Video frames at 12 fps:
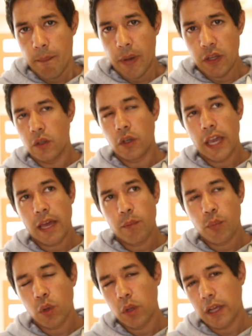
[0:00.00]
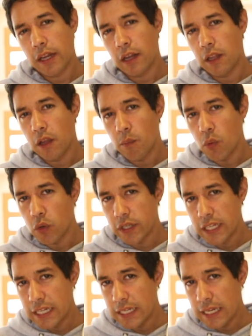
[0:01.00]
but you can pull out a lot more
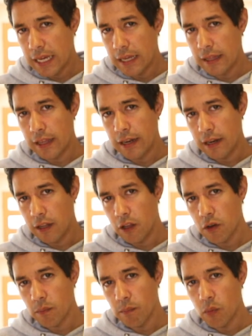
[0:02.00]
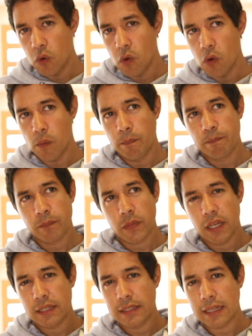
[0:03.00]
detail and a lot more
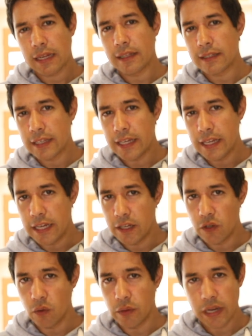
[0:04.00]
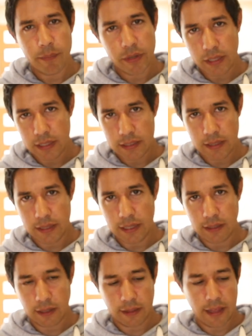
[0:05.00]
subtlety in your nebulas and
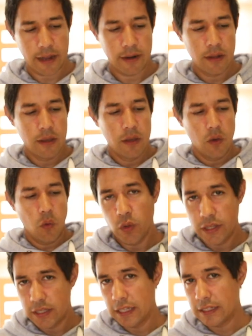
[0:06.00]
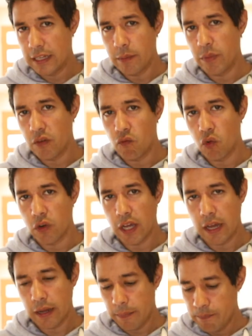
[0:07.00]
things like that with 16-bit raw
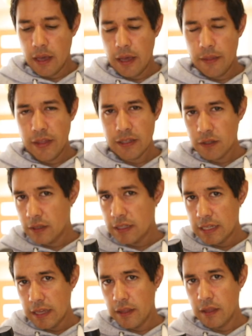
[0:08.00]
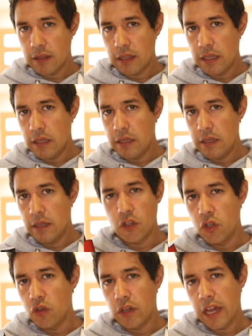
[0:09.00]
data. That's say that the
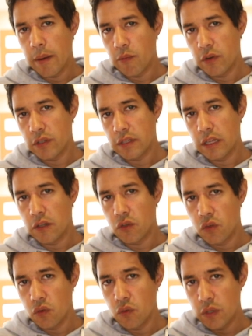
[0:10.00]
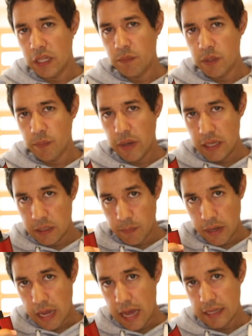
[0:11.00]
new cameras that do deep space
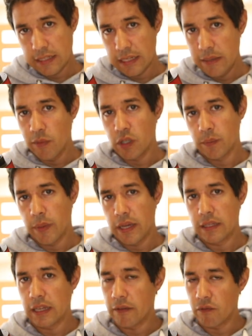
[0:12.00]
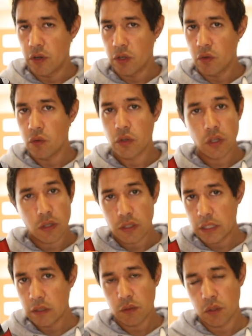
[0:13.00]
but are CMOS based aren't very good. You can
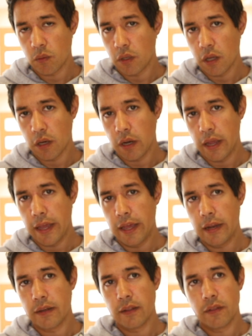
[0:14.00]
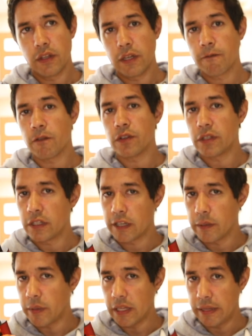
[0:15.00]
still do a lot, and the difference is
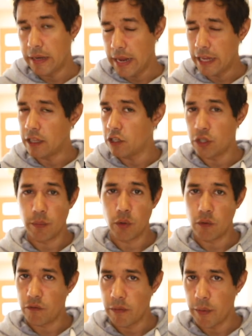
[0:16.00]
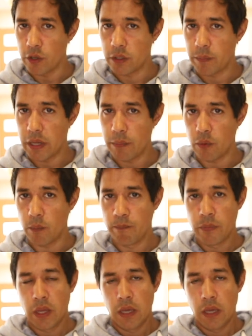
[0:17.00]
going to be negligible for most people.